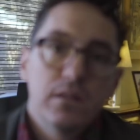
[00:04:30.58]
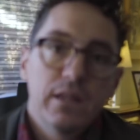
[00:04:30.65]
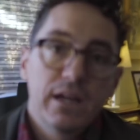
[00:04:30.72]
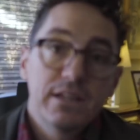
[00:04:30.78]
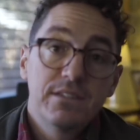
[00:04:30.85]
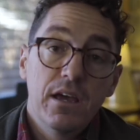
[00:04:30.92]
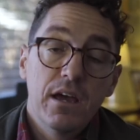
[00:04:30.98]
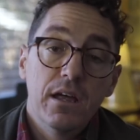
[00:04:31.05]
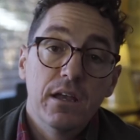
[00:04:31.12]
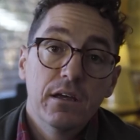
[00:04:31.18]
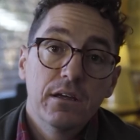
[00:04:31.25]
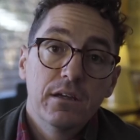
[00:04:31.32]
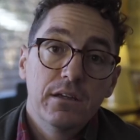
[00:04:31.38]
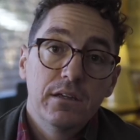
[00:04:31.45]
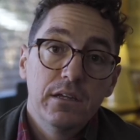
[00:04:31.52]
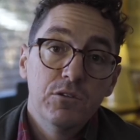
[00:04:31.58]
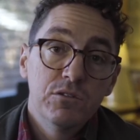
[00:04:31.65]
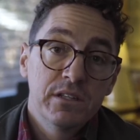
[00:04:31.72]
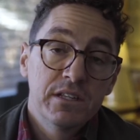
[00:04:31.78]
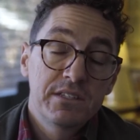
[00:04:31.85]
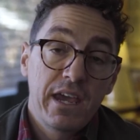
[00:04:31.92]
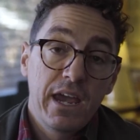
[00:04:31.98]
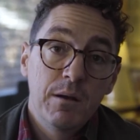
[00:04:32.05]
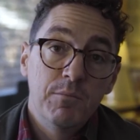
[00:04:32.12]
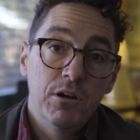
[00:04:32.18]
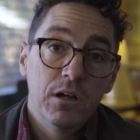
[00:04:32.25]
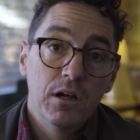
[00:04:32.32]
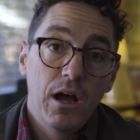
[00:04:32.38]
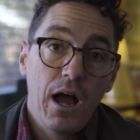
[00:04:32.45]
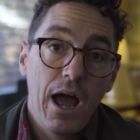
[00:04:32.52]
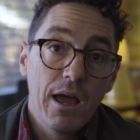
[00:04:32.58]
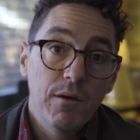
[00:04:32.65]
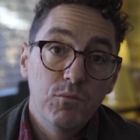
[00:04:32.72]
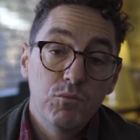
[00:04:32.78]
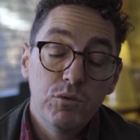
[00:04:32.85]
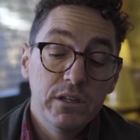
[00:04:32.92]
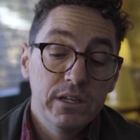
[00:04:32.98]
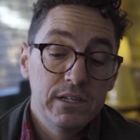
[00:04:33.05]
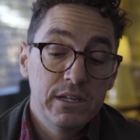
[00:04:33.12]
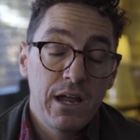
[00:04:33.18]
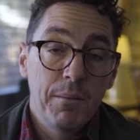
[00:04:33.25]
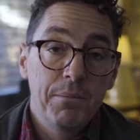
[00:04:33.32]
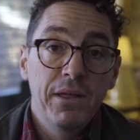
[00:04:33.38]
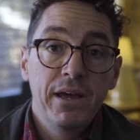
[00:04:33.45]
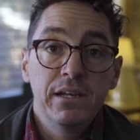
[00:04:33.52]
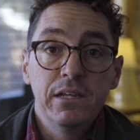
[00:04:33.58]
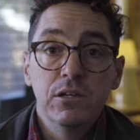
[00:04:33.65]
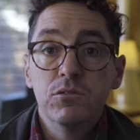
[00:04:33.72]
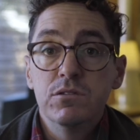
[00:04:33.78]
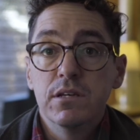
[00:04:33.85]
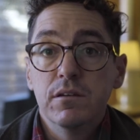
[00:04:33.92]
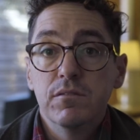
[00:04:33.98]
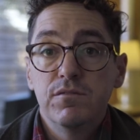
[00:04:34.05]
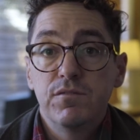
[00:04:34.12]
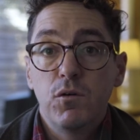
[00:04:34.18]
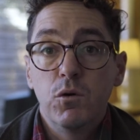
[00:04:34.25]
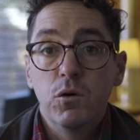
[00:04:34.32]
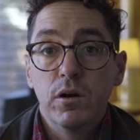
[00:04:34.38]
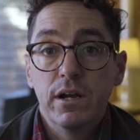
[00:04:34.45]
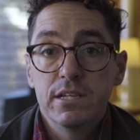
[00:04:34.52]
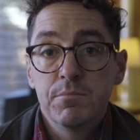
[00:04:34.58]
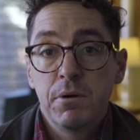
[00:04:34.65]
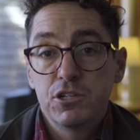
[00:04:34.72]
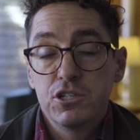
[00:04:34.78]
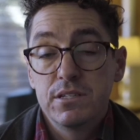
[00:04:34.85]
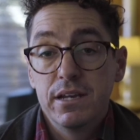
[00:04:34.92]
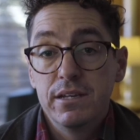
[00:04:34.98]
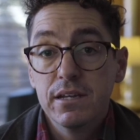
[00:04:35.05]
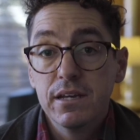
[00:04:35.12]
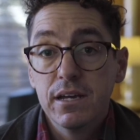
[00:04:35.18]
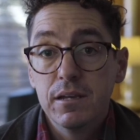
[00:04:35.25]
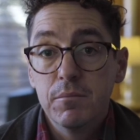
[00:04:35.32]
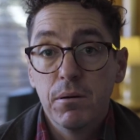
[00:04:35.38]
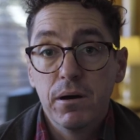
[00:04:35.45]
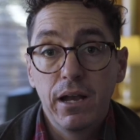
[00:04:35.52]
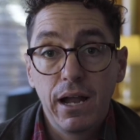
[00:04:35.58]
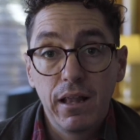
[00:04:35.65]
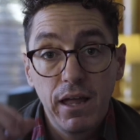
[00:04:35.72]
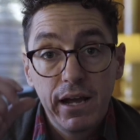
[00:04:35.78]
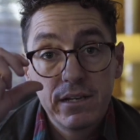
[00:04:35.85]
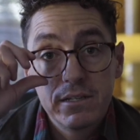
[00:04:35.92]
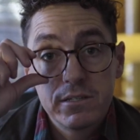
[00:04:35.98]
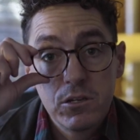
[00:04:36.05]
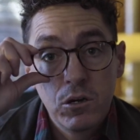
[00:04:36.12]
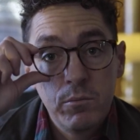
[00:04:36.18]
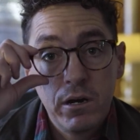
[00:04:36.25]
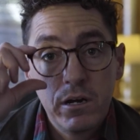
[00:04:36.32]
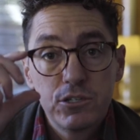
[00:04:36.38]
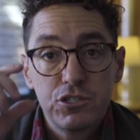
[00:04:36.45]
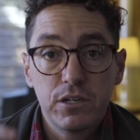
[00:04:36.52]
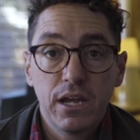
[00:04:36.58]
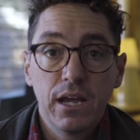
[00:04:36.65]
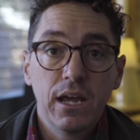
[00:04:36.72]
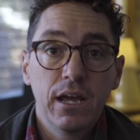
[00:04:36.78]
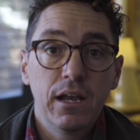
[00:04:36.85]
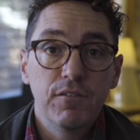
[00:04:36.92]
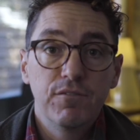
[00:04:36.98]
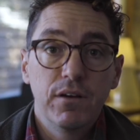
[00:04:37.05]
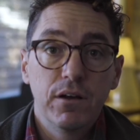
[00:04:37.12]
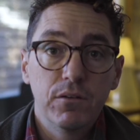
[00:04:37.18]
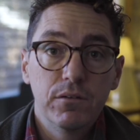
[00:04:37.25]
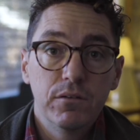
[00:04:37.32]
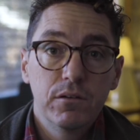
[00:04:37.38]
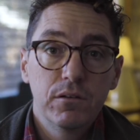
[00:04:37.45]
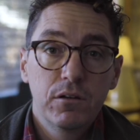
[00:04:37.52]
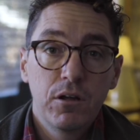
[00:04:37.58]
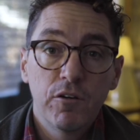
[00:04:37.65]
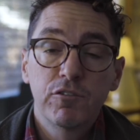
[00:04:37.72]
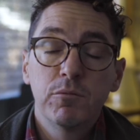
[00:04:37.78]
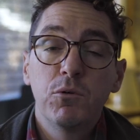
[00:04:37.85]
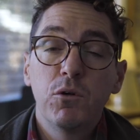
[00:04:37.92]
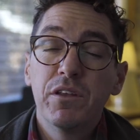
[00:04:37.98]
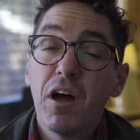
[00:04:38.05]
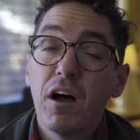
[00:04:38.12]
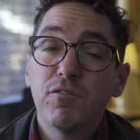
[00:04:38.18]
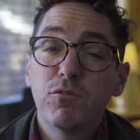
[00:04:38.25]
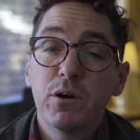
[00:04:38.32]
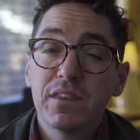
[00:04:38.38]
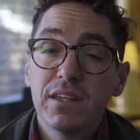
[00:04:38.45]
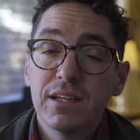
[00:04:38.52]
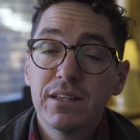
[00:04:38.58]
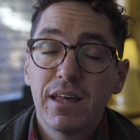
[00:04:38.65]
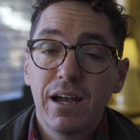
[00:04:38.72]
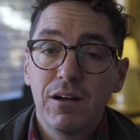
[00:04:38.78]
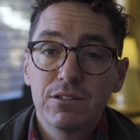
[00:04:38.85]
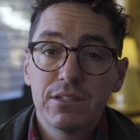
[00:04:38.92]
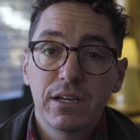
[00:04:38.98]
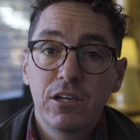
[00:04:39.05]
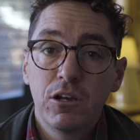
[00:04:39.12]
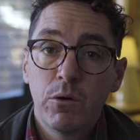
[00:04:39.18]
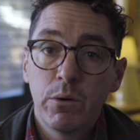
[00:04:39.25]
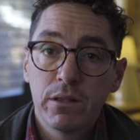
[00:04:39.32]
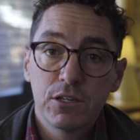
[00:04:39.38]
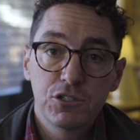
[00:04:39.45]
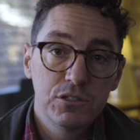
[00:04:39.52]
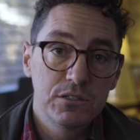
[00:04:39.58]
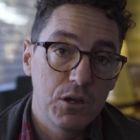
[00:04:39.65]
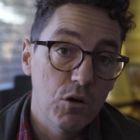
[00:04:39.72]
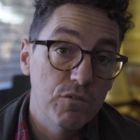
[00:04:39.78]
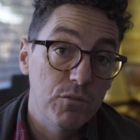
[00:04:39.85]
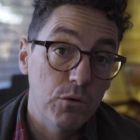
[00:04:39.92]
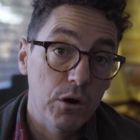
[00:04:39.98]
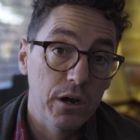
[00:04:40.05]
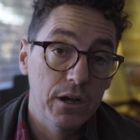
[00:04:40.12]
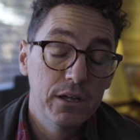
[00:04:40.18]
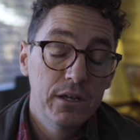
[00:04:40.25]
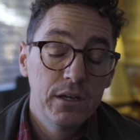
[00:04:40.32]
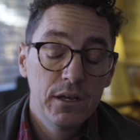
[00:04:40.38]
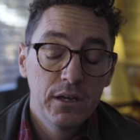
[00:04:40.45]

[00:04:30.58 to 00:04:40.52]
Like I said, using this camera, I really did not plan to use it for as much as I did, but I liked it so much, and I felt comfortable enough with it that I was like, you know what, let's just go for it.